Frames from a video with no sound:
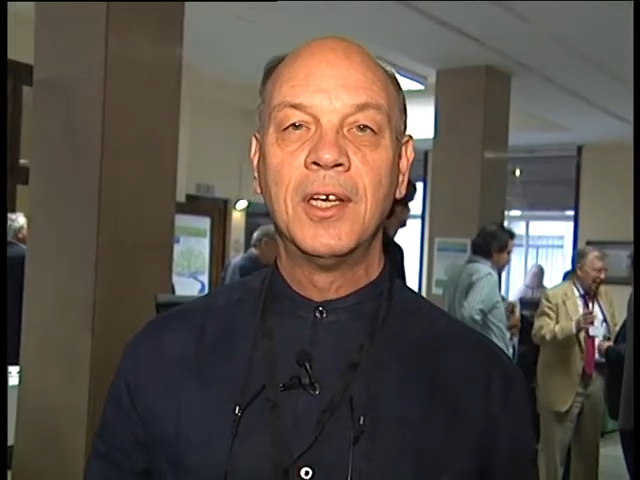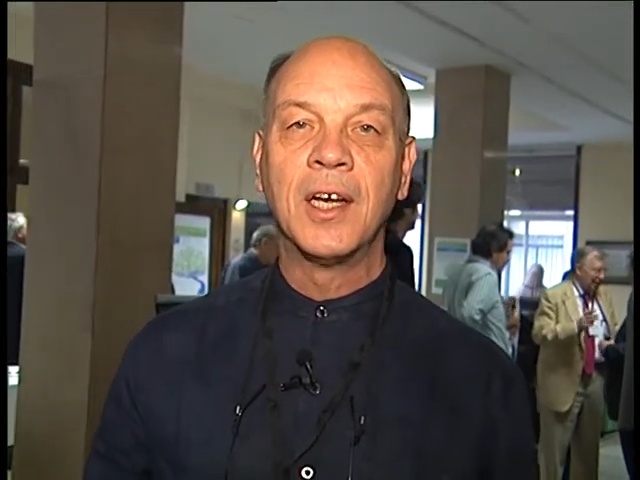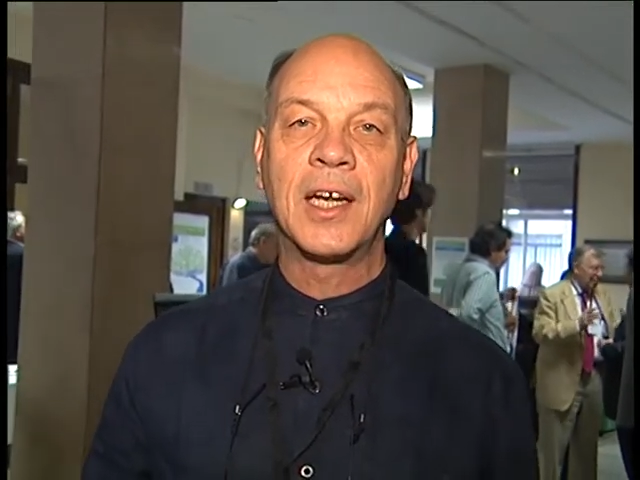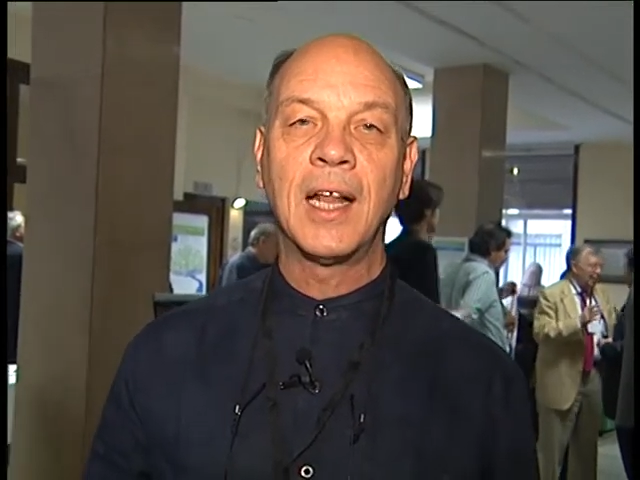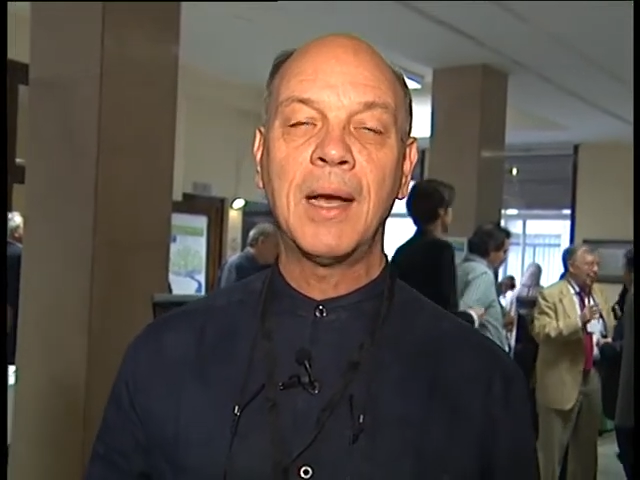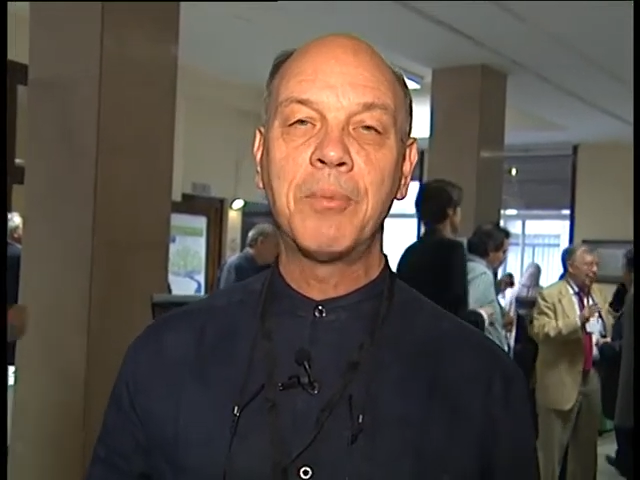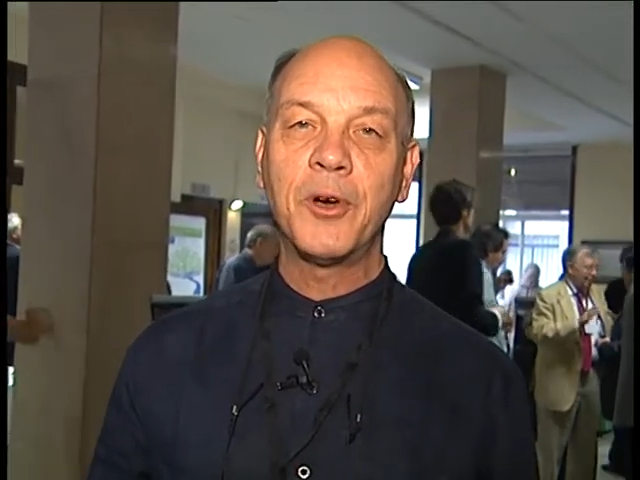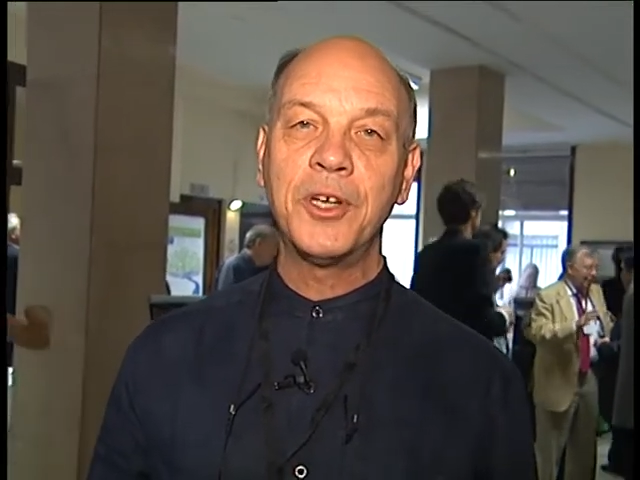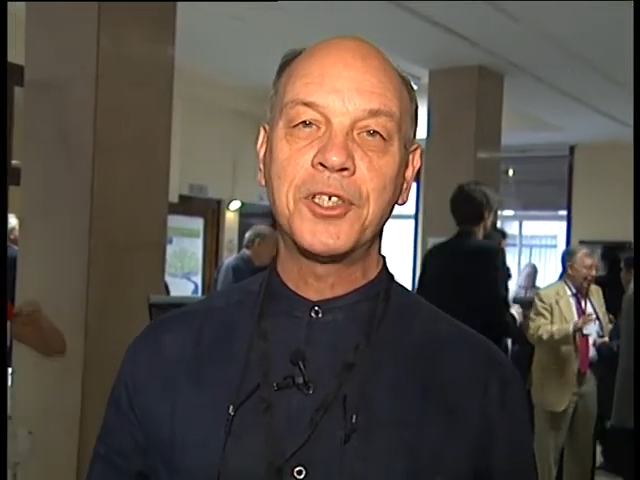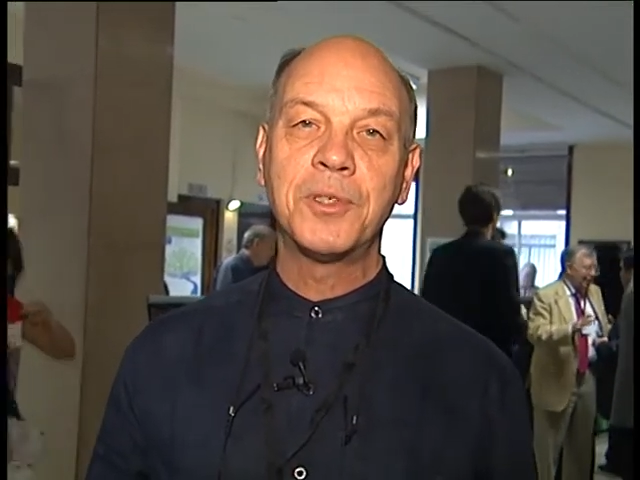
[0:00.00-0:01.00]
a
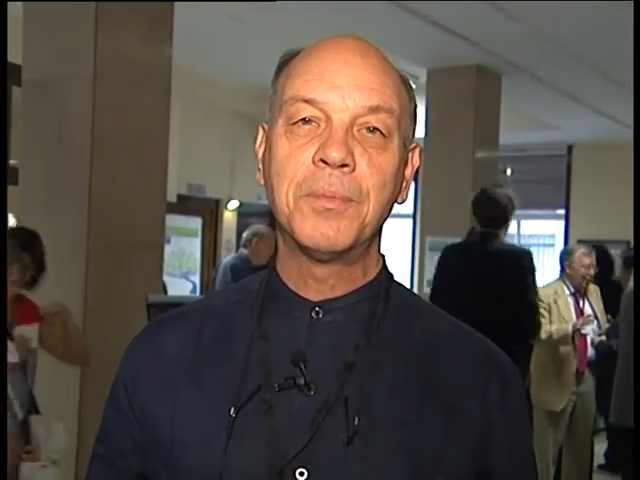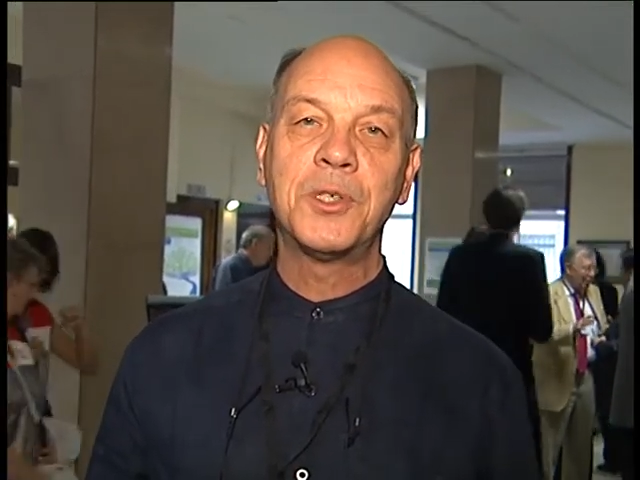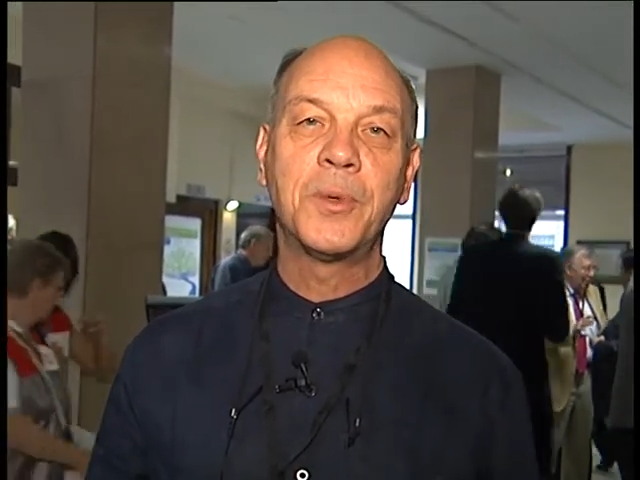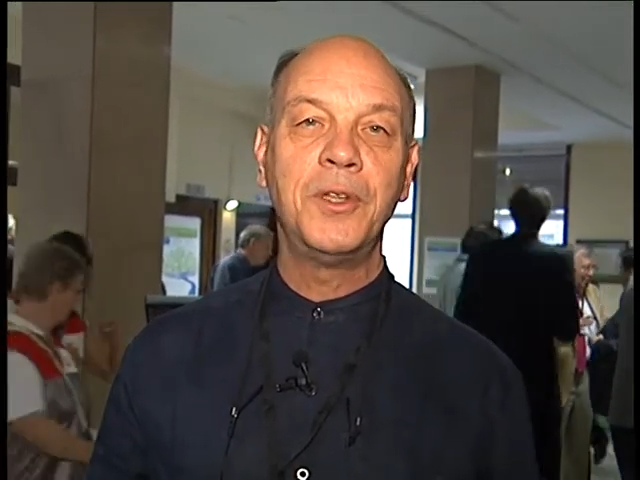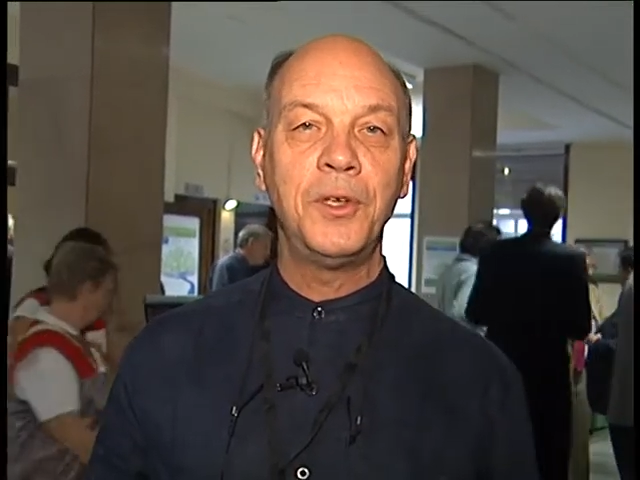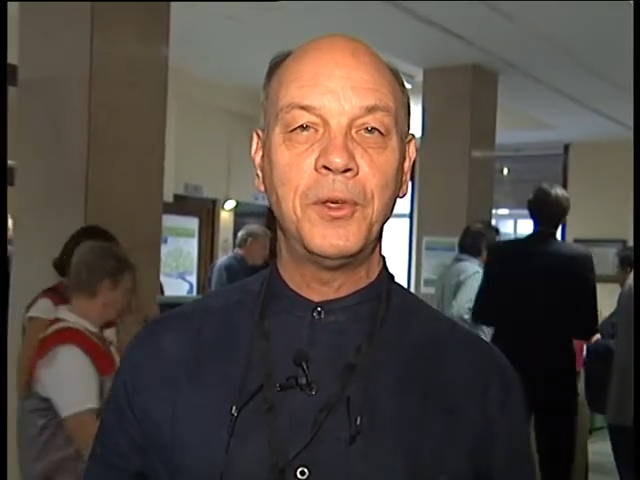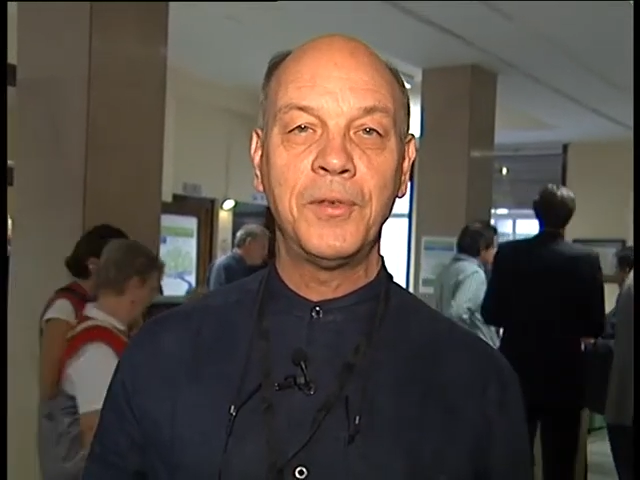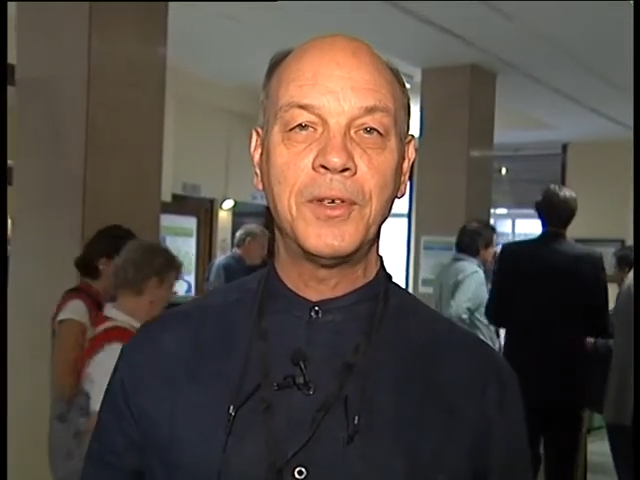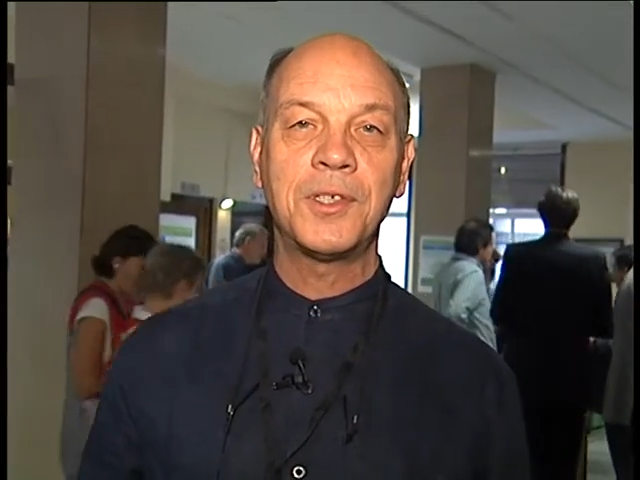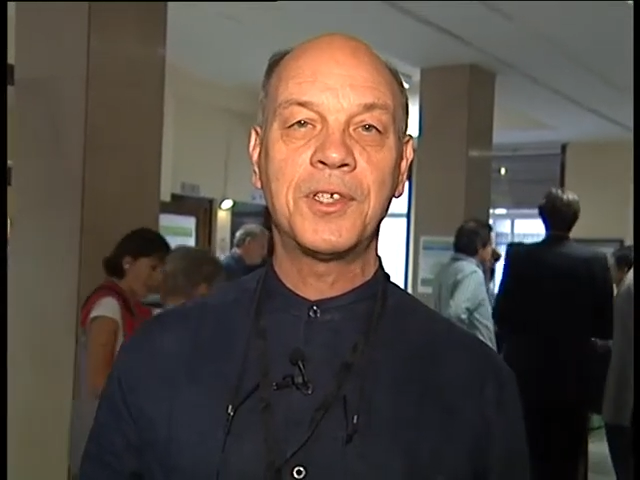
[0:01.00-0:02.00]
collaboration between the
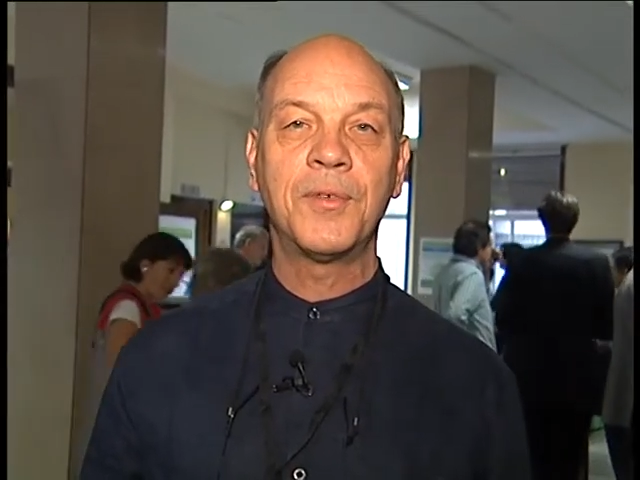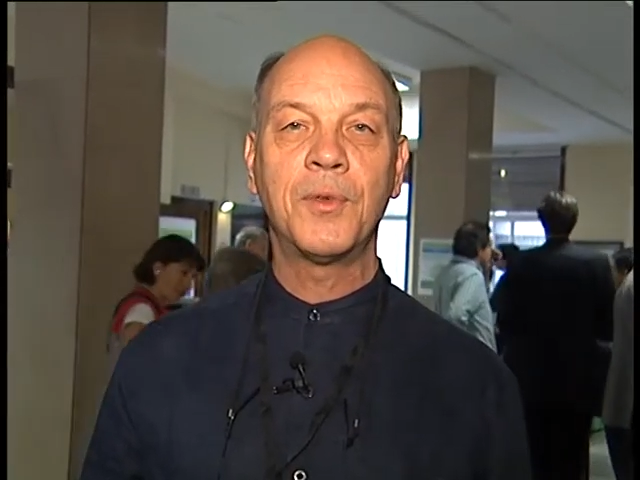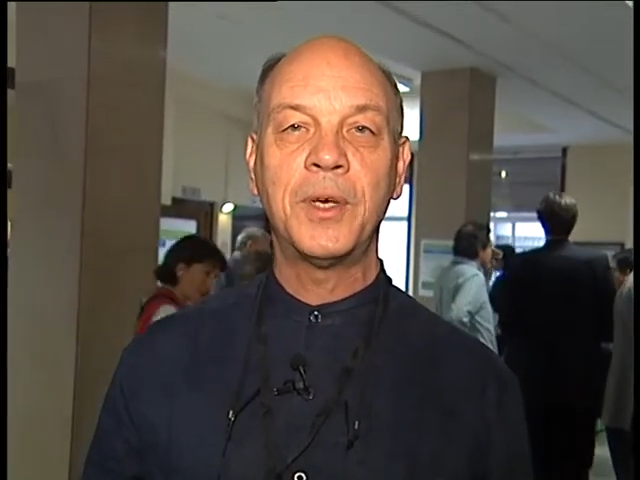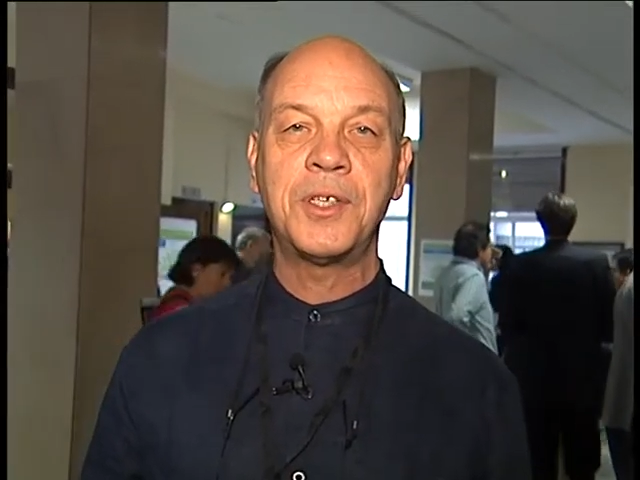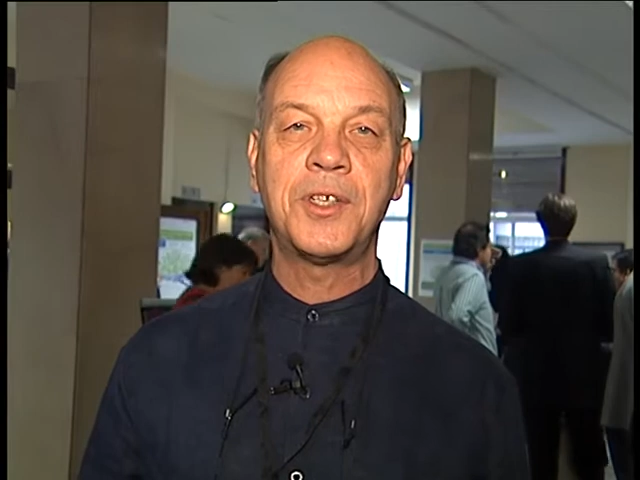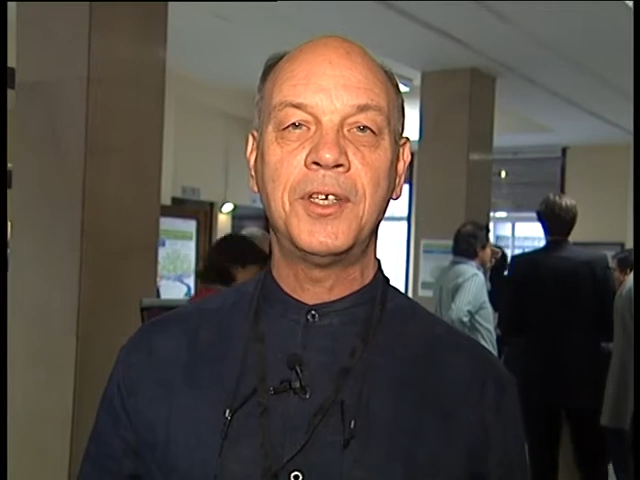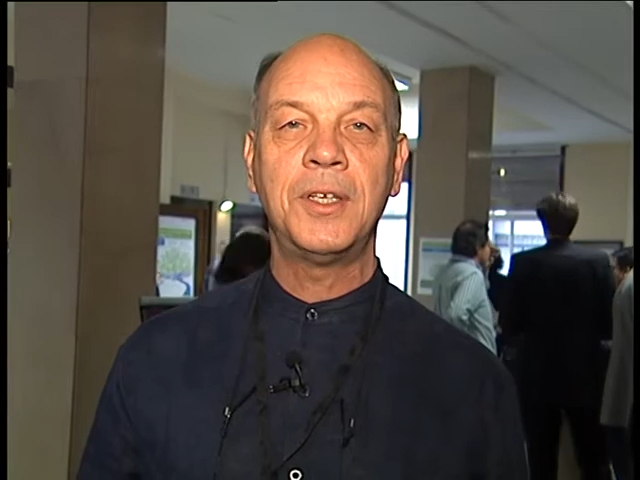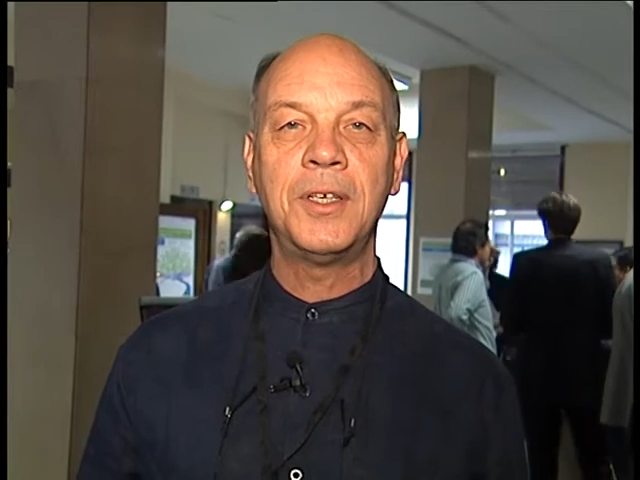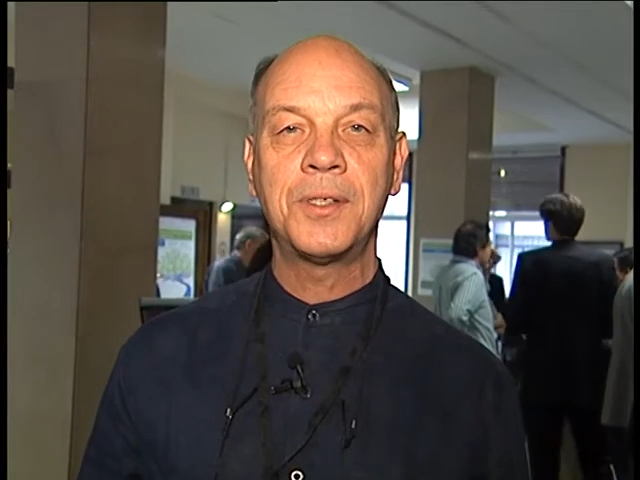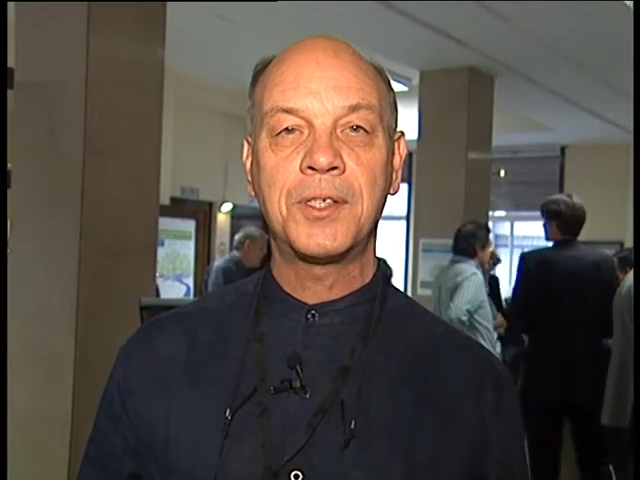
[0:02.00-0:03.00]
University of the West
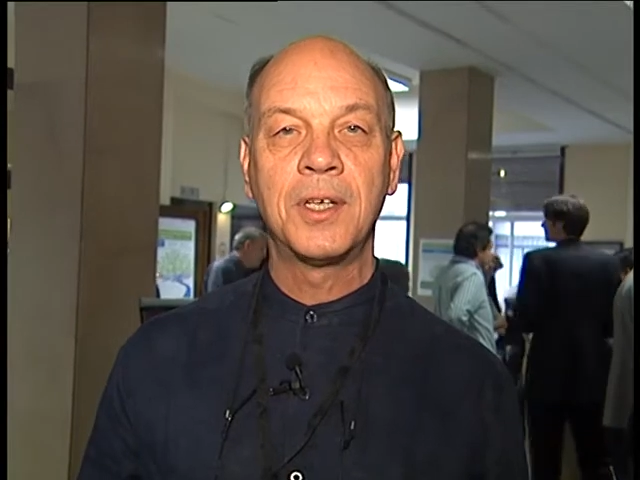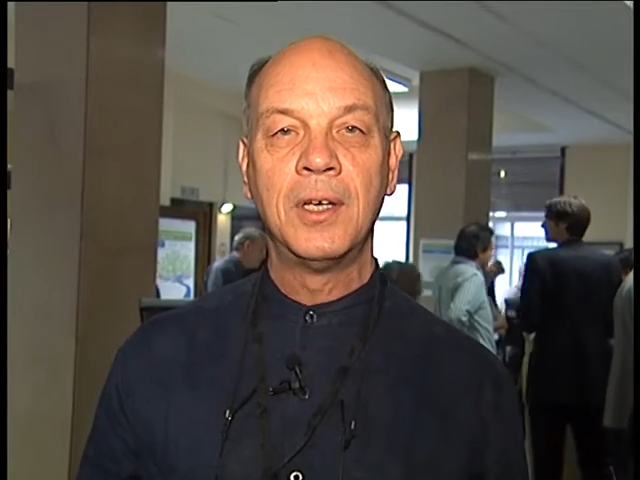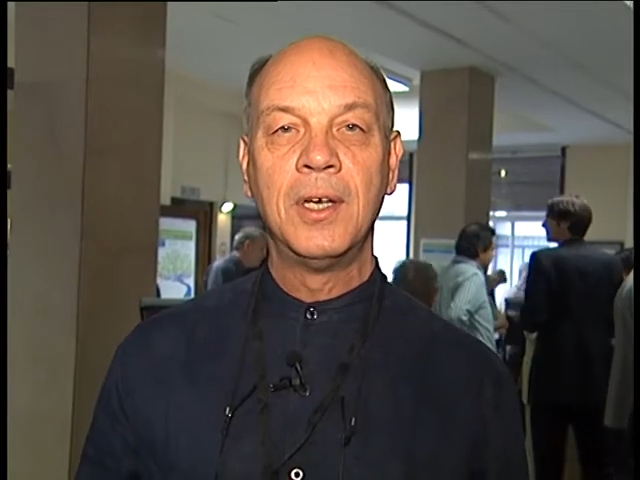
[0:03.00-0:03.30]
Indies,